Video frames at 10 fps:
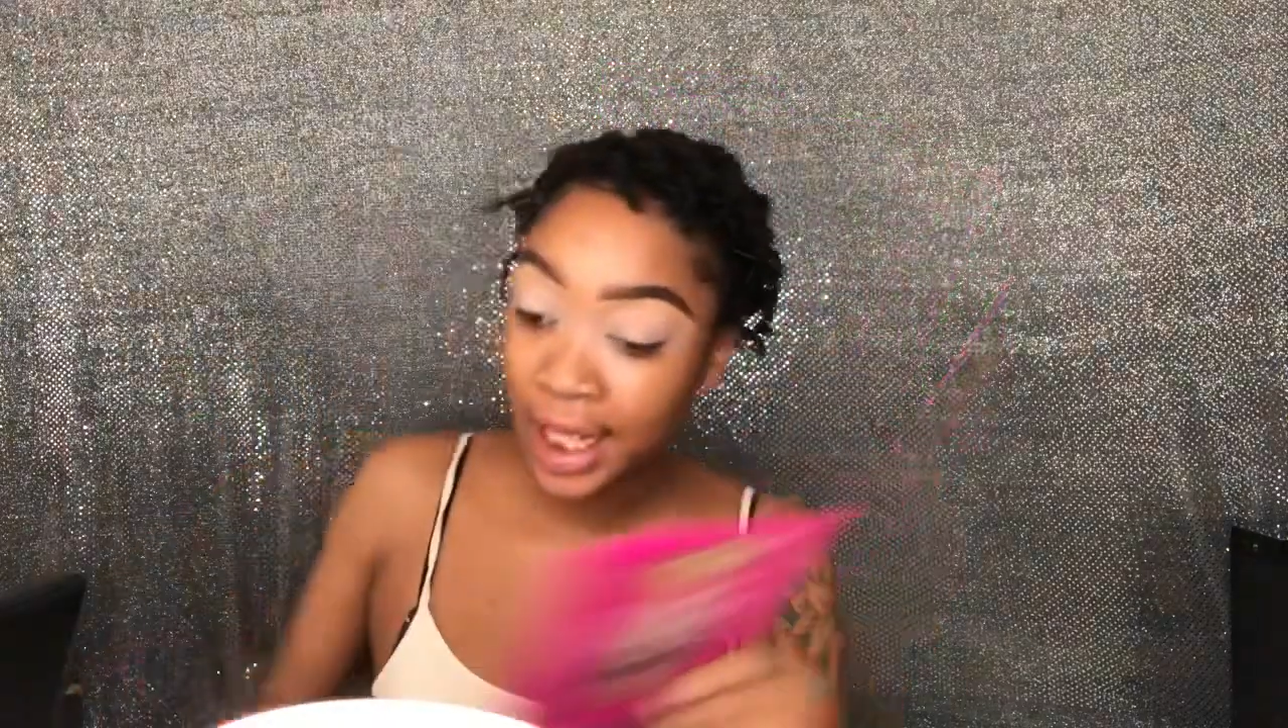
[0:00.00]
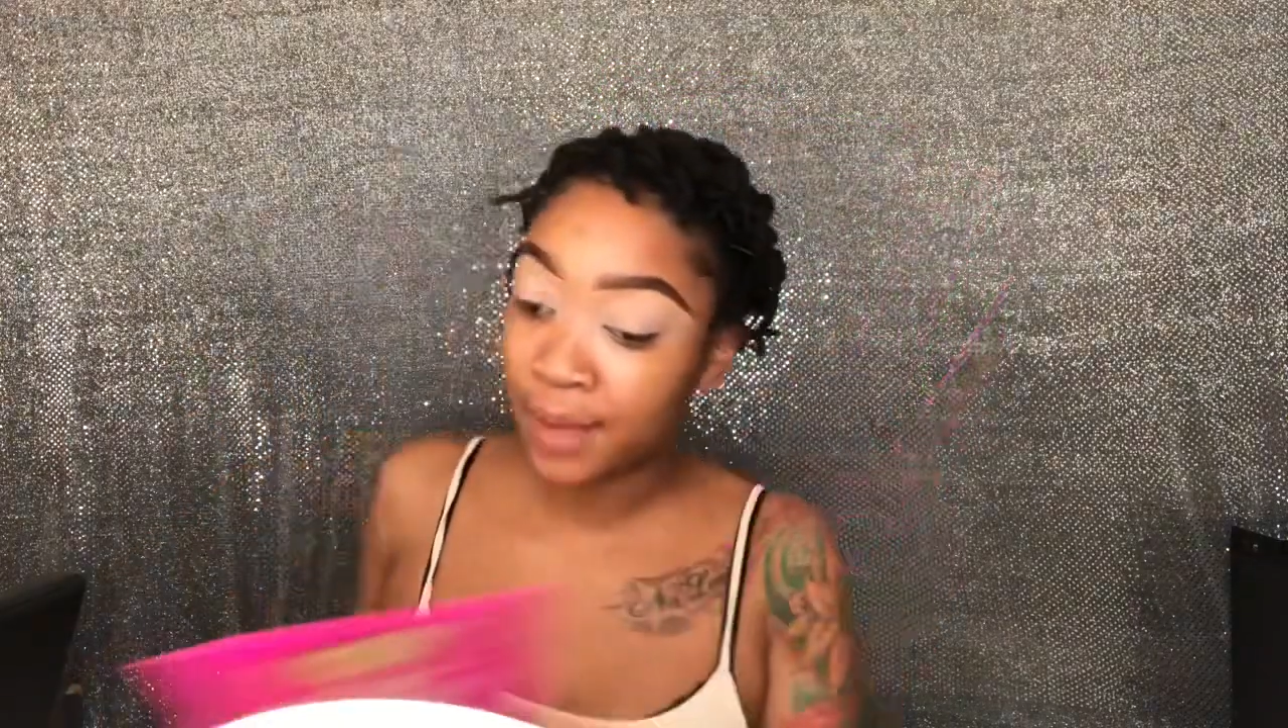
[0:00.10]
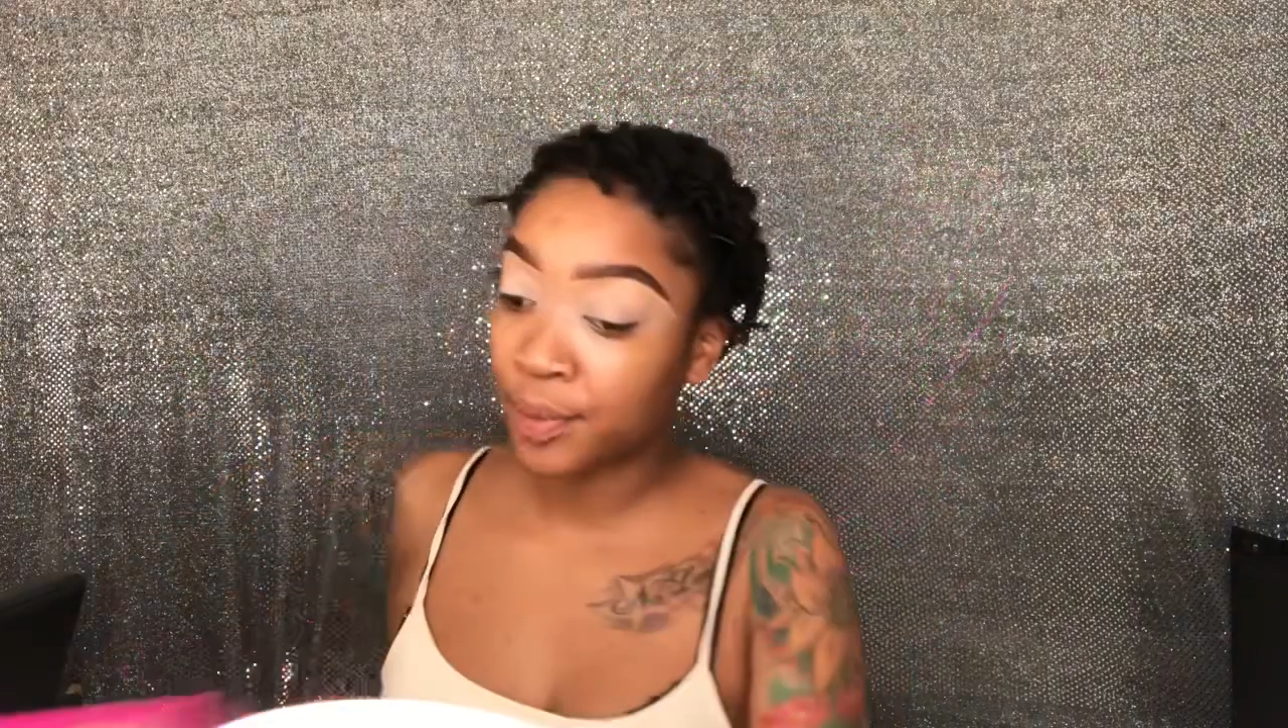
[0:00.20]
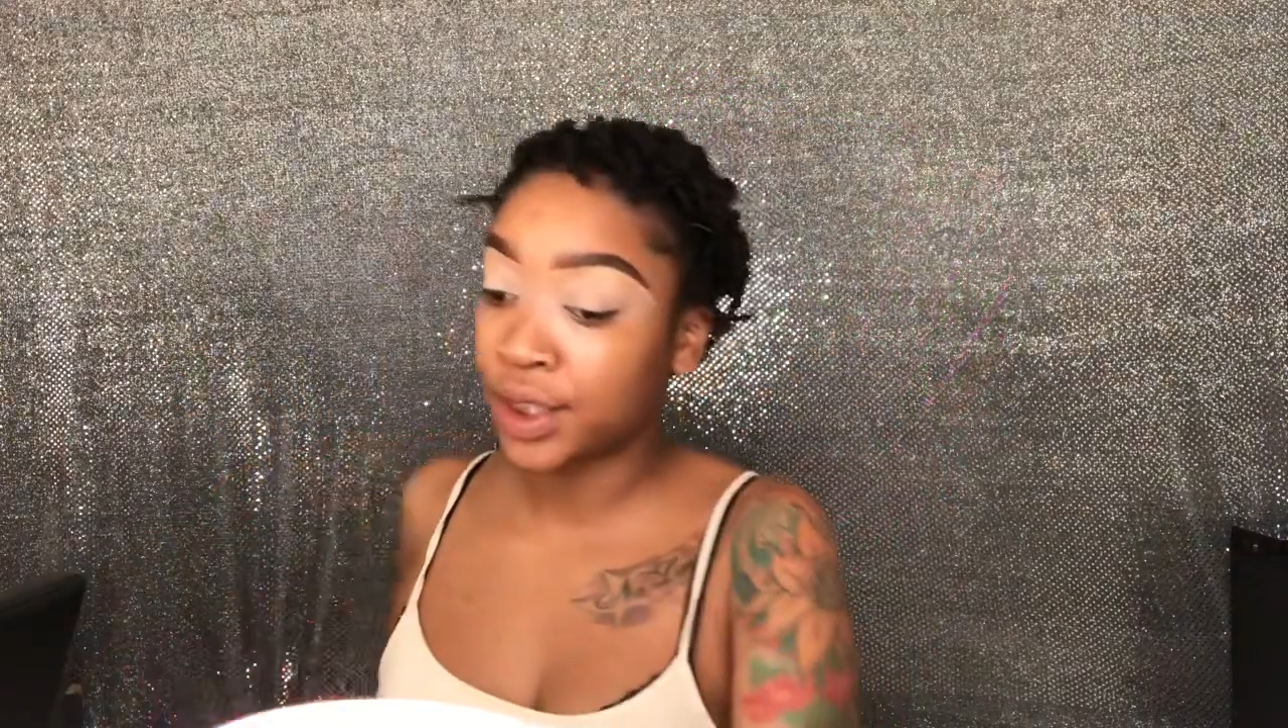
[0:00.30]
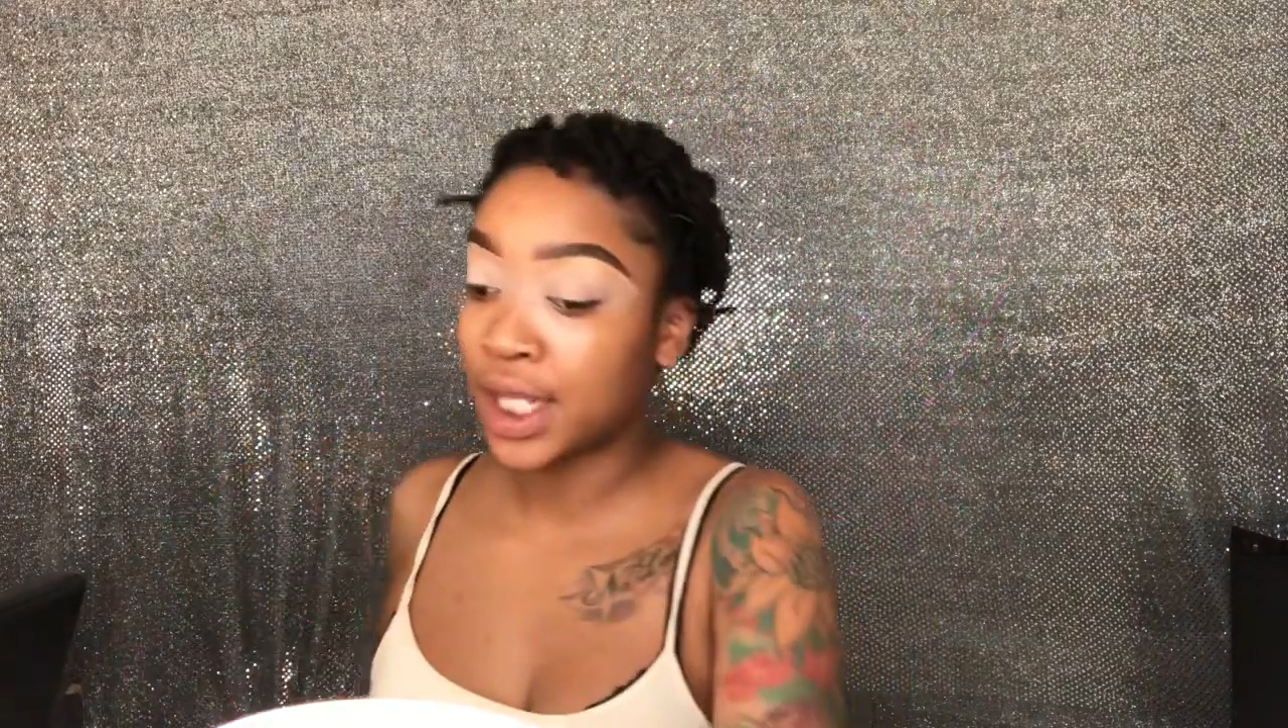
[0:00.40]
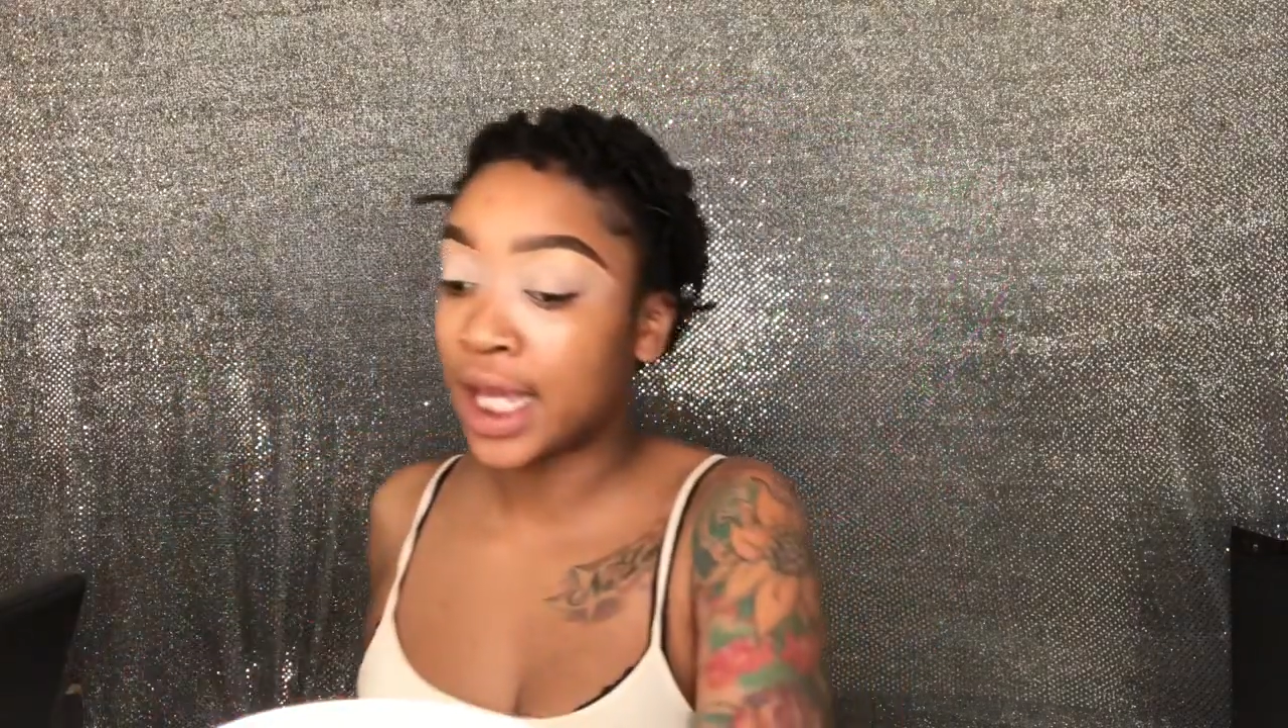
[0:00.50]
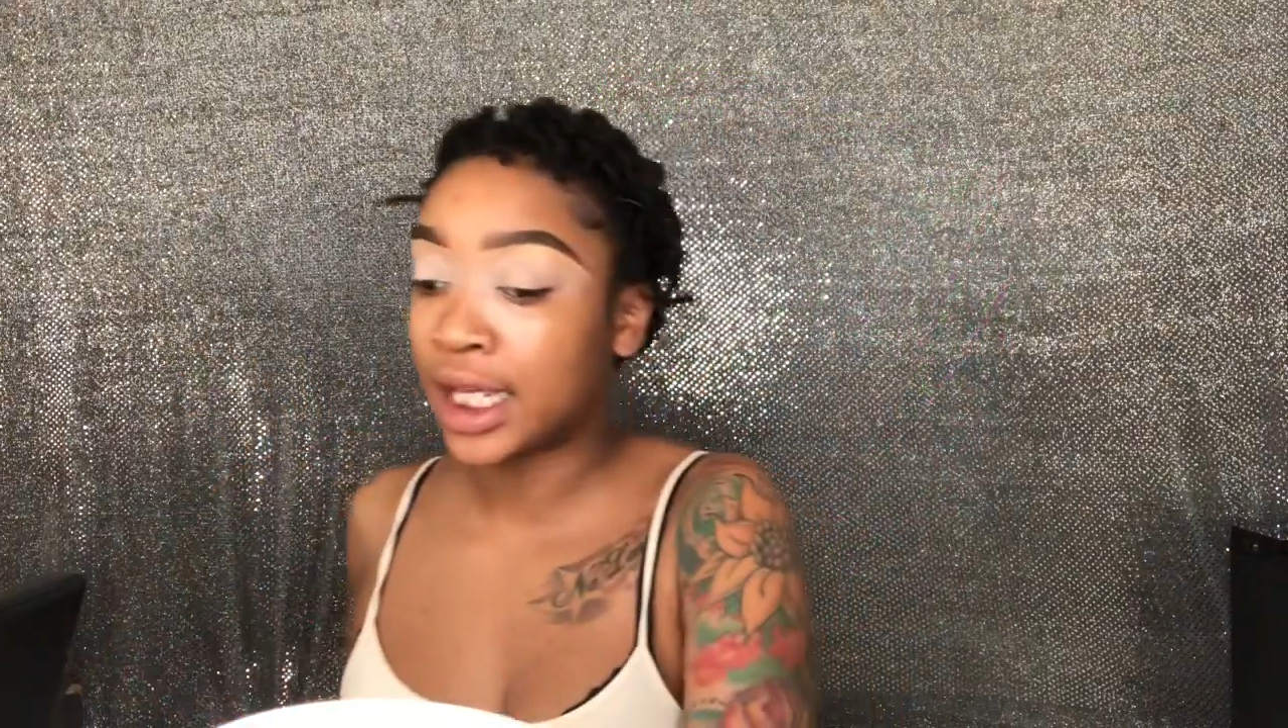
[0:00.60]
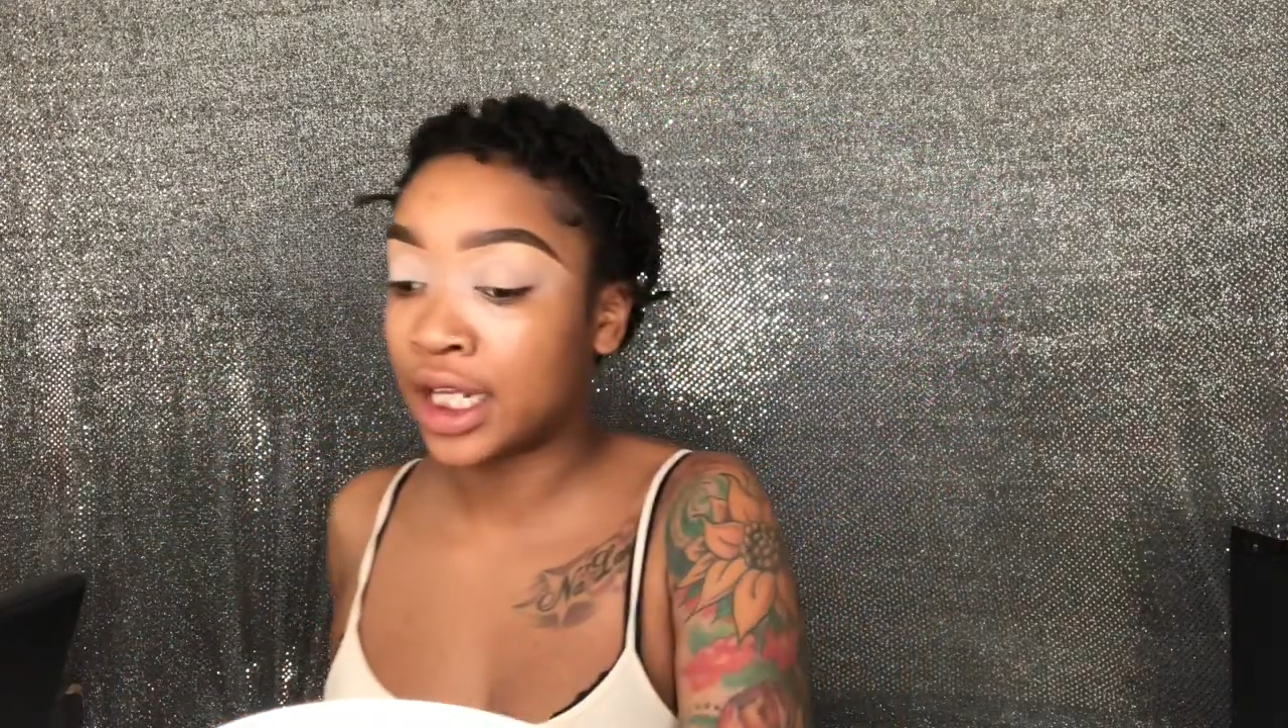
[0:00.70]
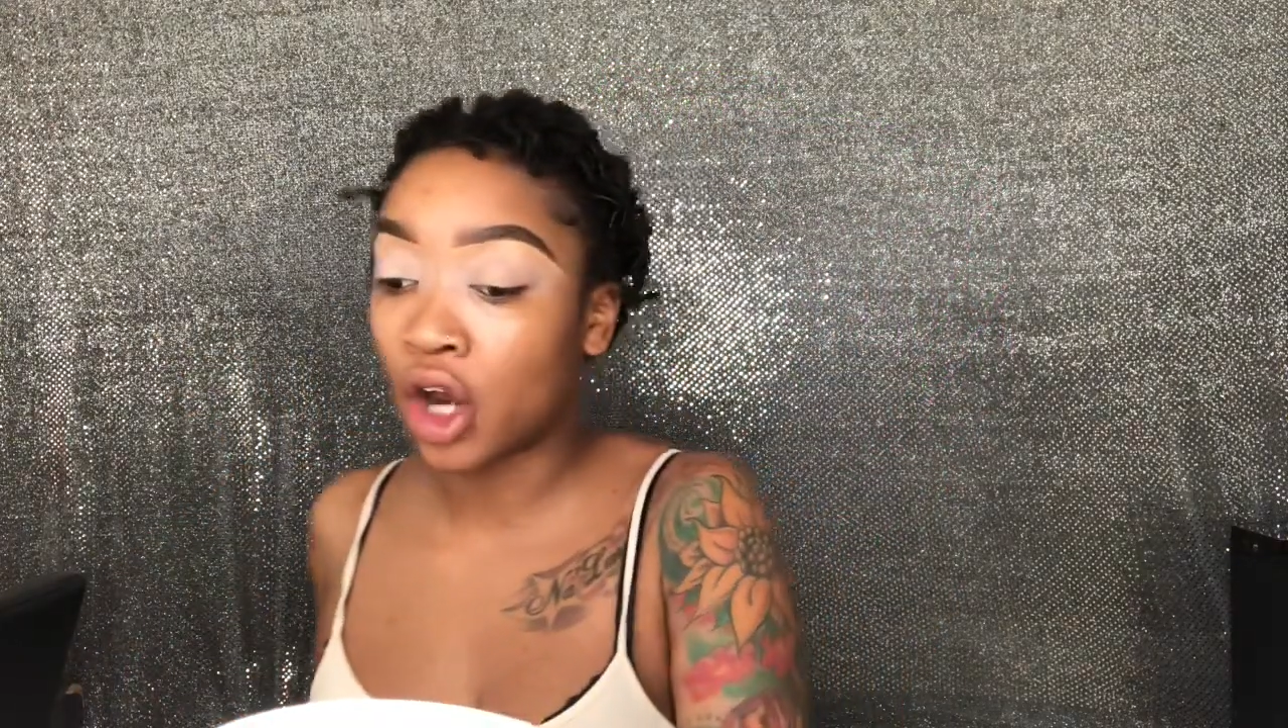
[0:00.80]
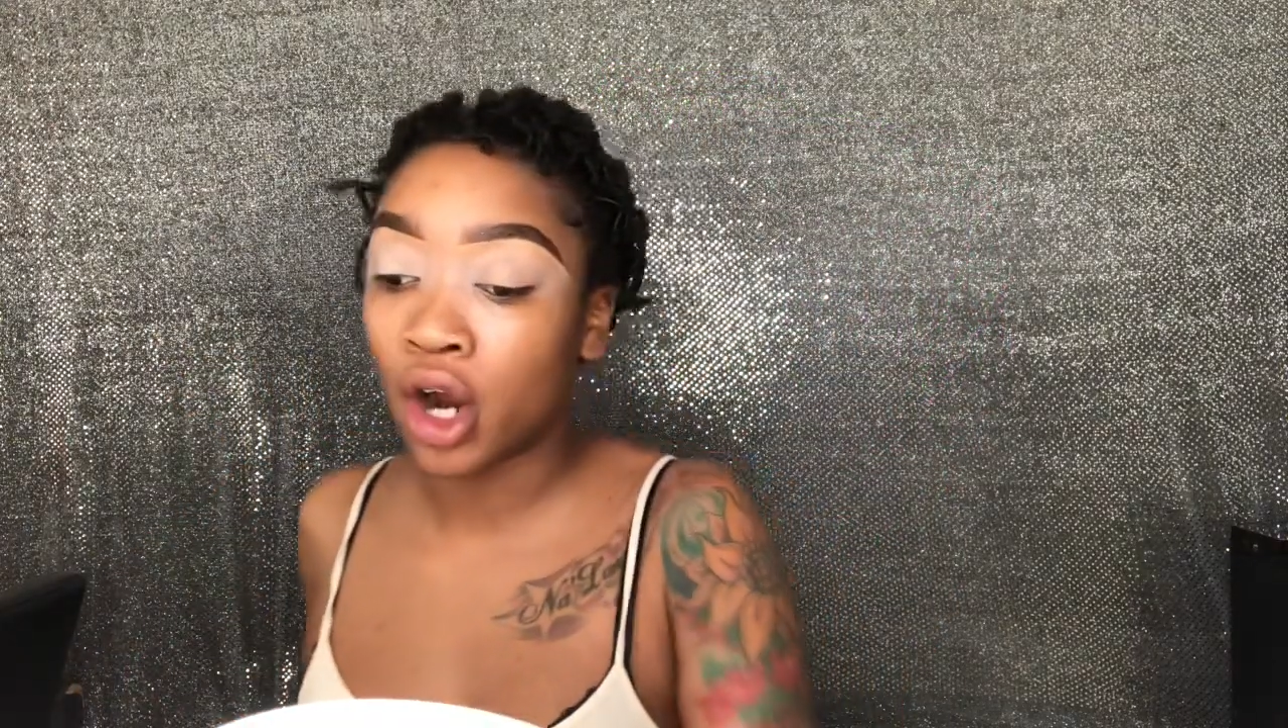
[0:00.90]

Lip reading: and put that in